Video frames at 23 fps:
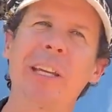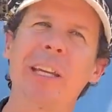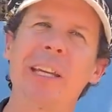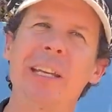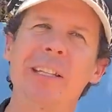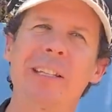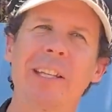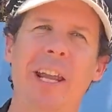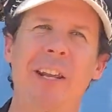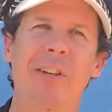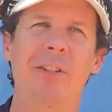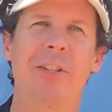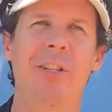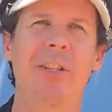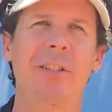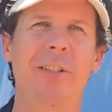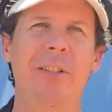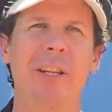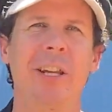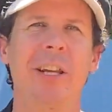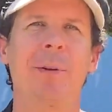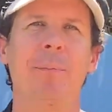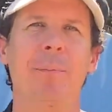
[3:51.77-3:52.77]

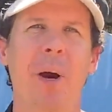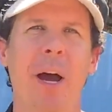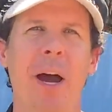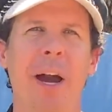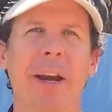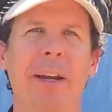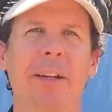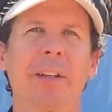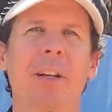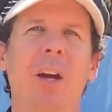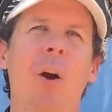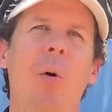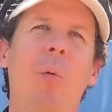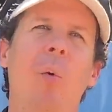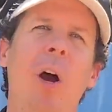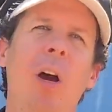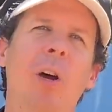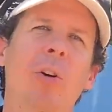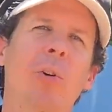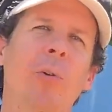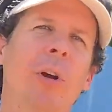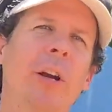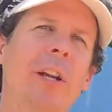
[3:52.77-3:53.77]
intentions in mind while
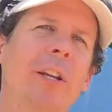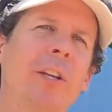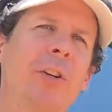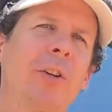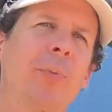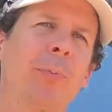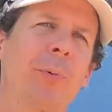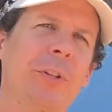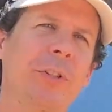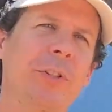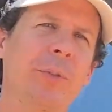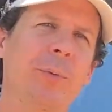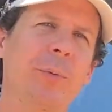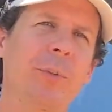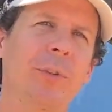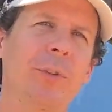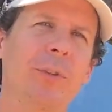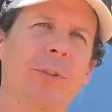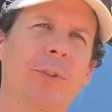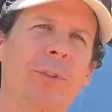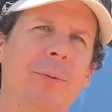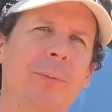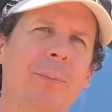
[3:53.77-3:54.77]
creating your
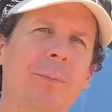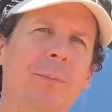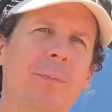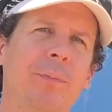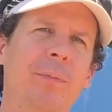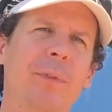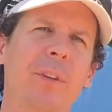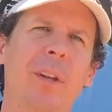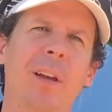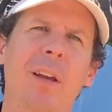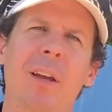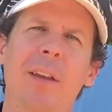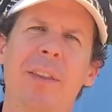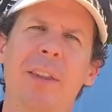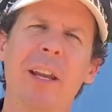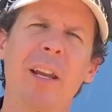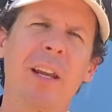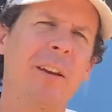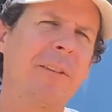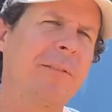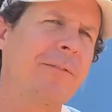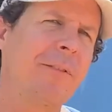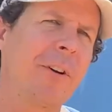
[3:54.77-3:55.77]
principles. Think
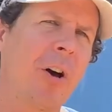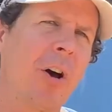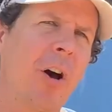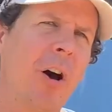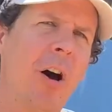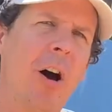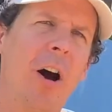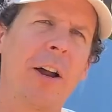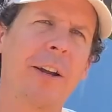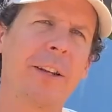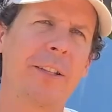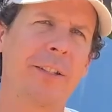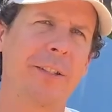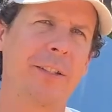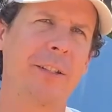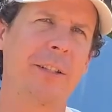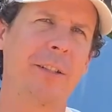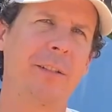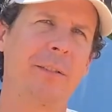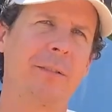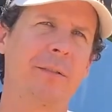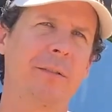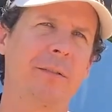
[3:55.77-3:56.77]
of
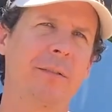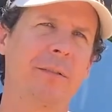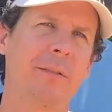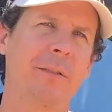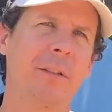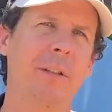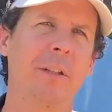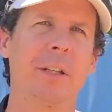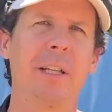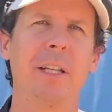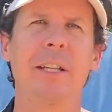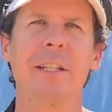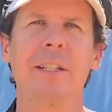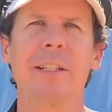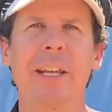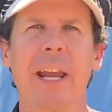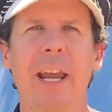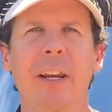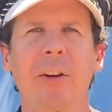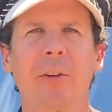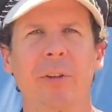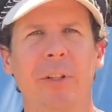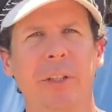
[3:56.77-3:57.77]
honesty,
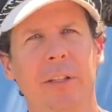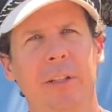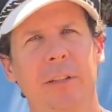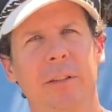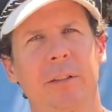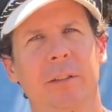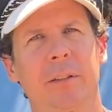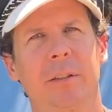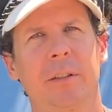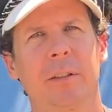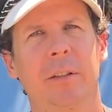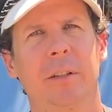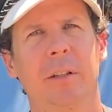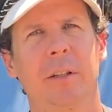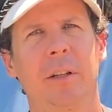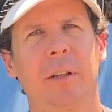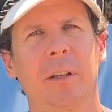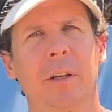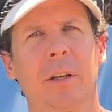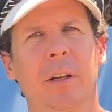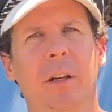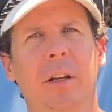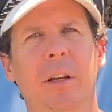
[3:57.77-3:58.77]
integrity,
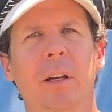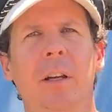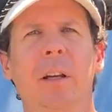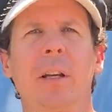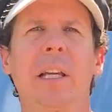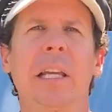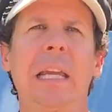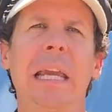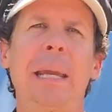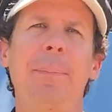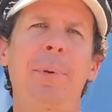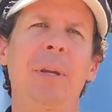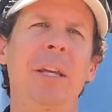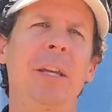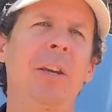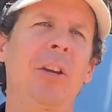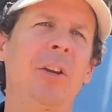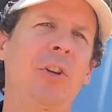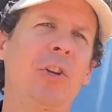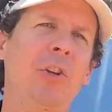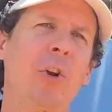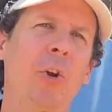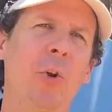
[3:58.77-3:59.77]

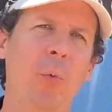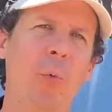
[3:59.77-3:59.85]
keeping your